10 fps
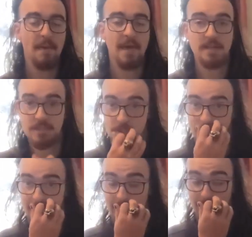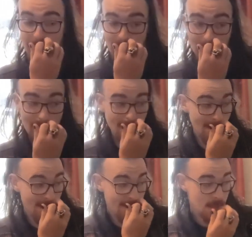back to the
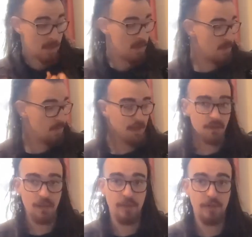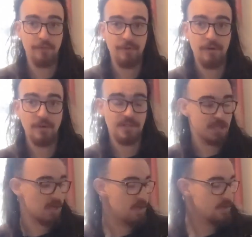3rd fret where it
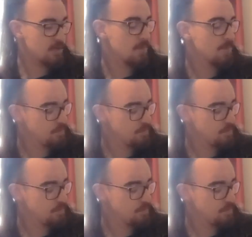started. So